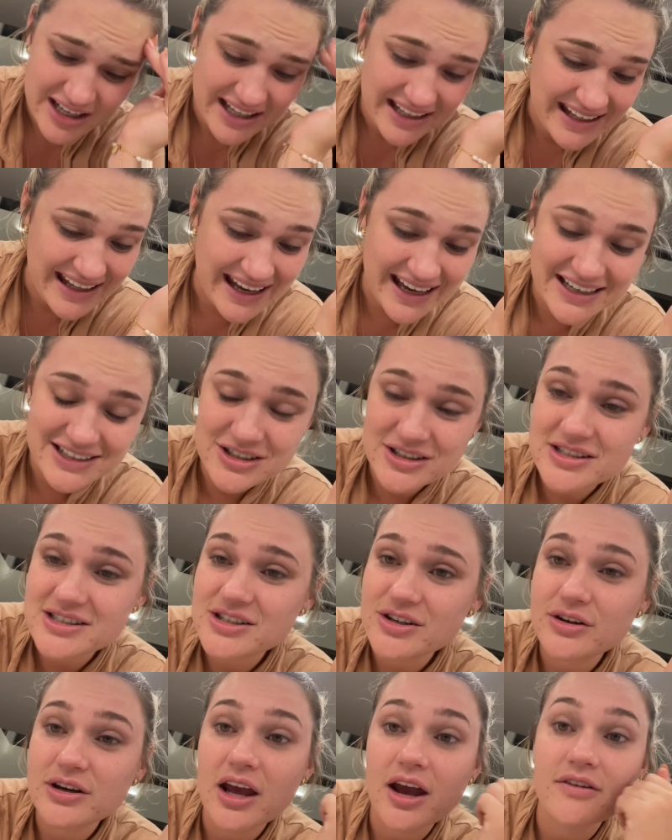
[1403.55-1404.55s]
yeah, just
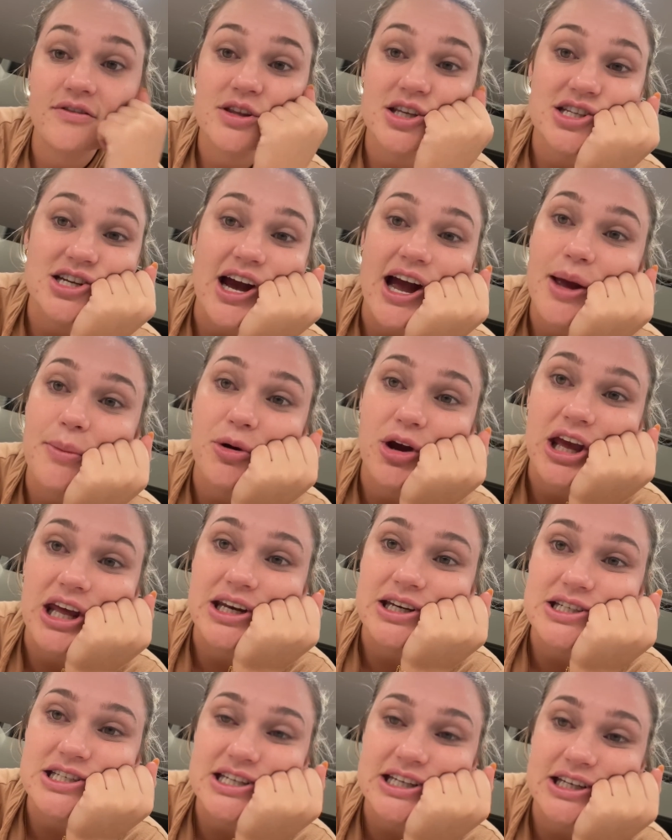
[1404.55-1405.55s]
don't have the time or
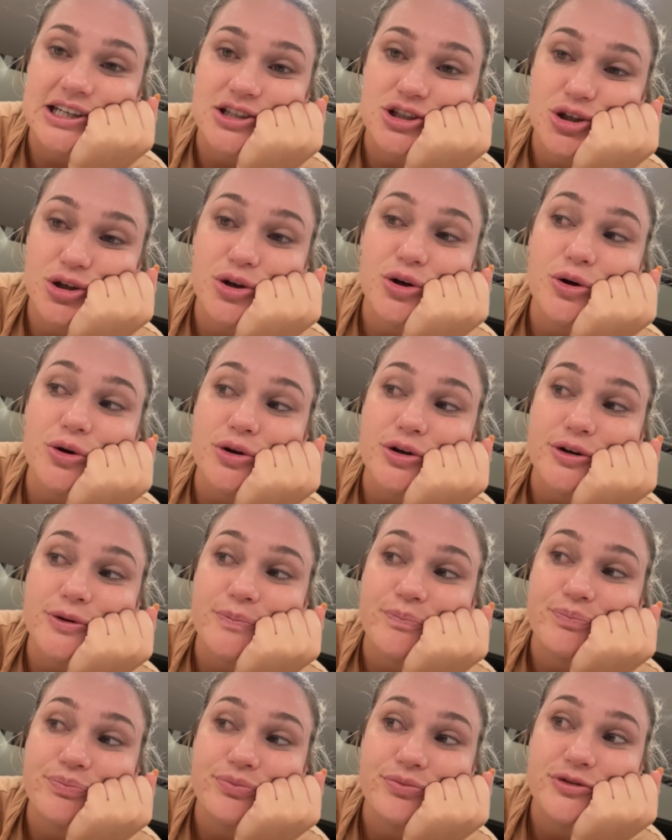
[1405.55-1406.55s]
energy to cook,
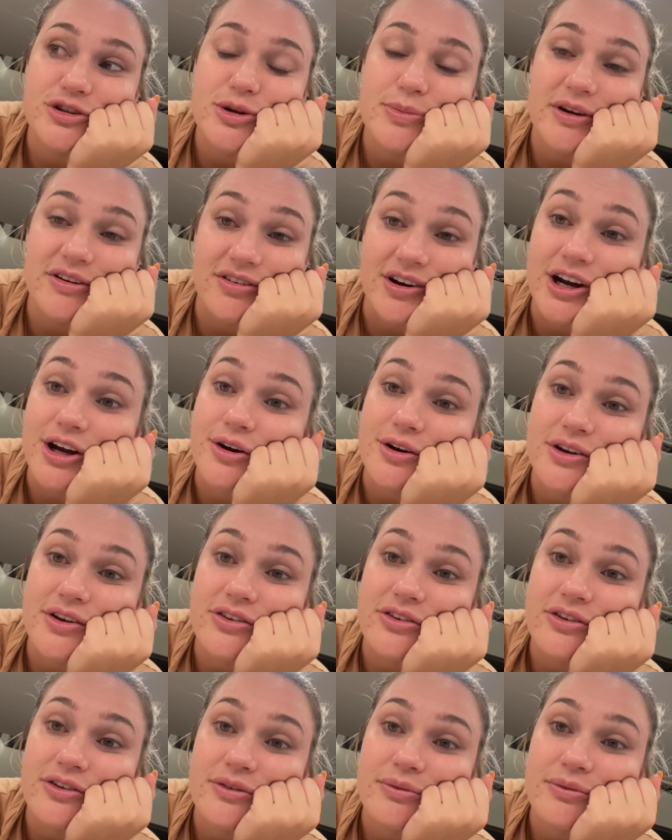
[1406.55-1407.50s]
to be very honest.